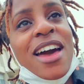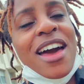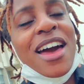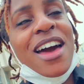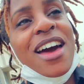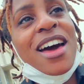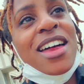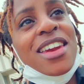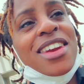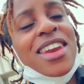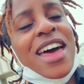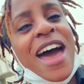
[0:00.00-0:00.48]

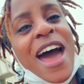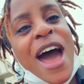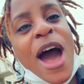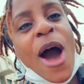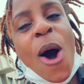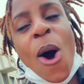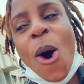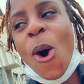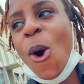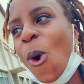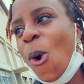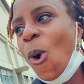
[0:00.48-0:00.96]
and
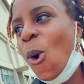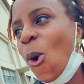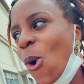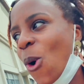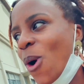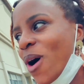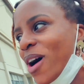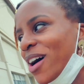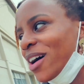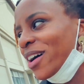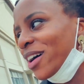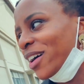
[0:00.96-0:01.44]

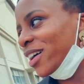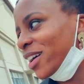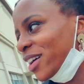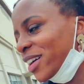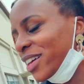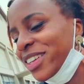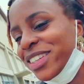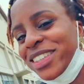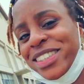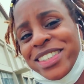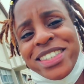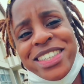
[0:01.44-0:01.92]
how
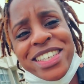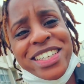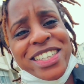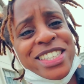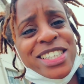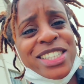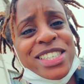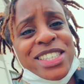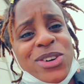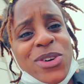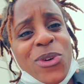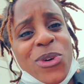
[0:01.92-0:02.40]

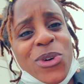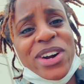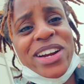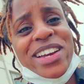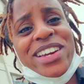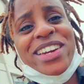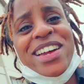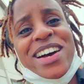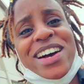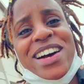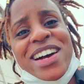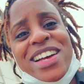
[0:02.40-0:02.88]

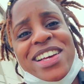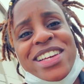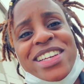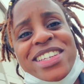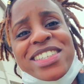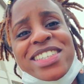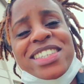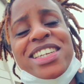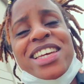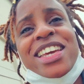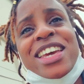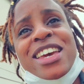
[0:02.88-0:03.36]

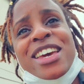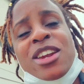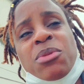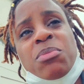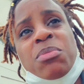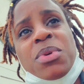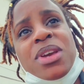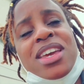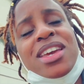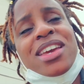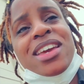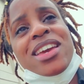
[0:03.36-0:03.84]
disorganized it
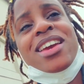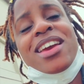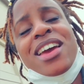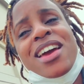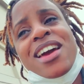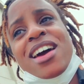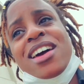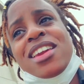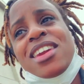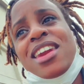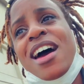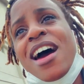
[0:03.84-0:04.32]
can be,
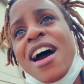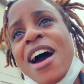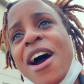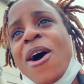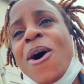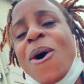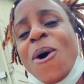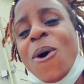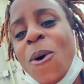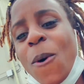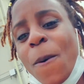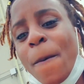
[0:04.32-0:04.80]
and
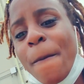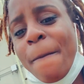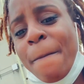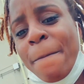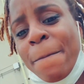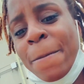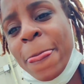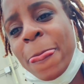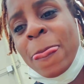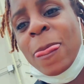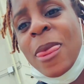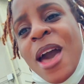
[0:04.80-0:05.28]
how
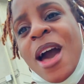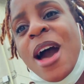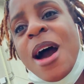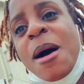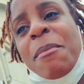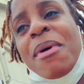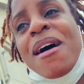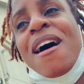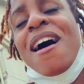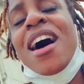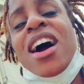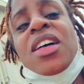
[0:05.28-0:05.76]

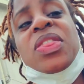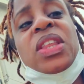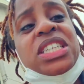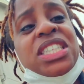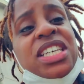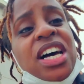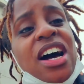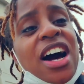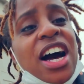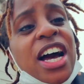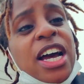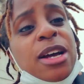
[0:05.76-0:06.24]
behind the
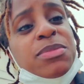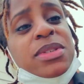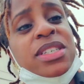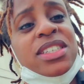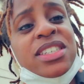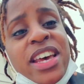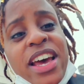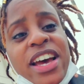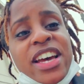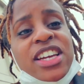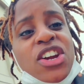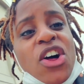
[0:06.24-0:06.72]
times
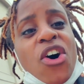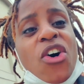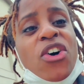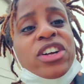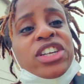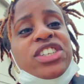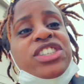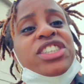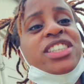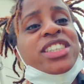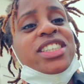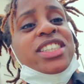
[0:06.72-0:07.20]
and
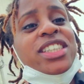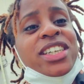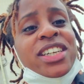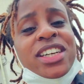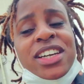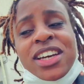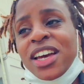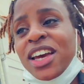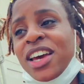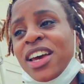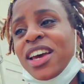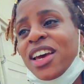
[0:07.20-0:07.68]

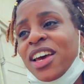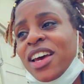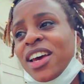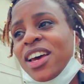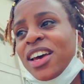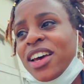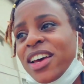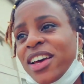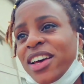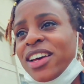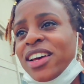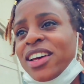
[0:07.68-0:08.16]
technology
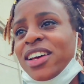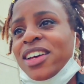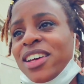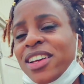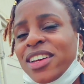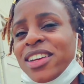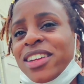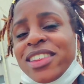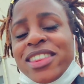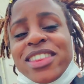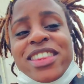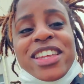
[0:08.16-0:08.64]

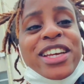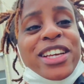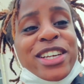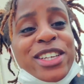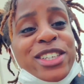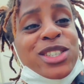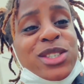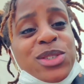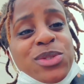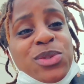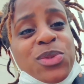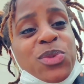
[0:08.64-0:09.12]

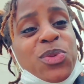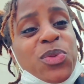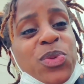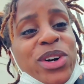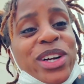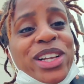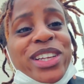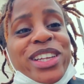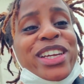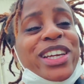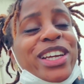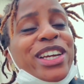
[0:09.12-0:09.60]
things
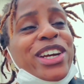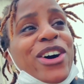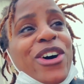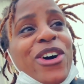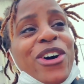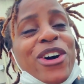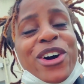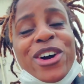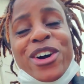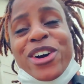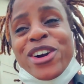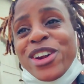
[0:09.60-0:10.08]
really
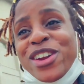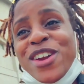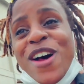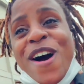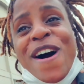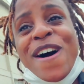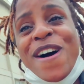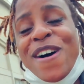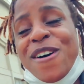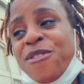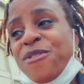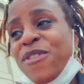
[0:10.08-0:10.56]
are
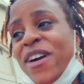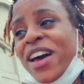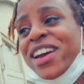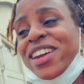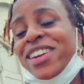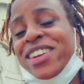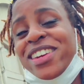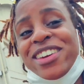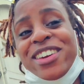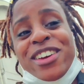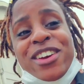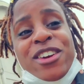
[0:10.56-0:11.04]
not
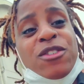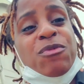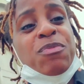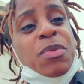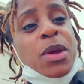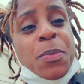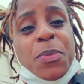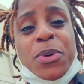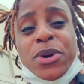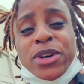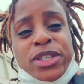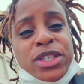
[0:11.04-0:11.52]
effective.
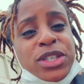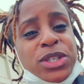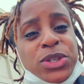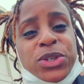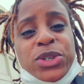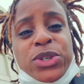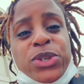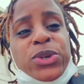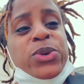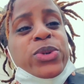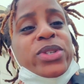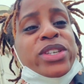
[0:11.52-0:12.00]
People are
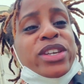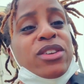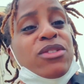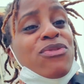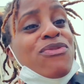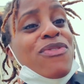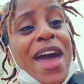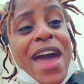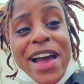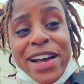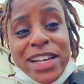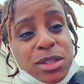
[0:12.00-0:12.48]
still using
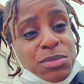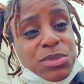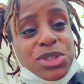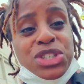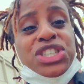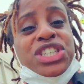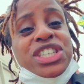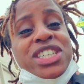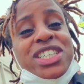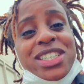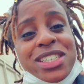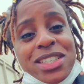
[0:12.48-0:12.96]
fax
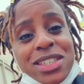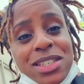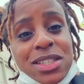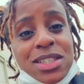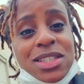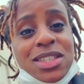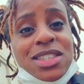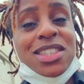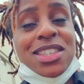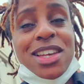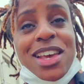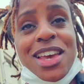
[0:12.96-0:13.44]

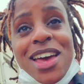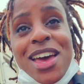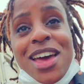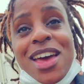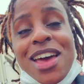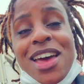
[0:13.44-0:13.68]
machines.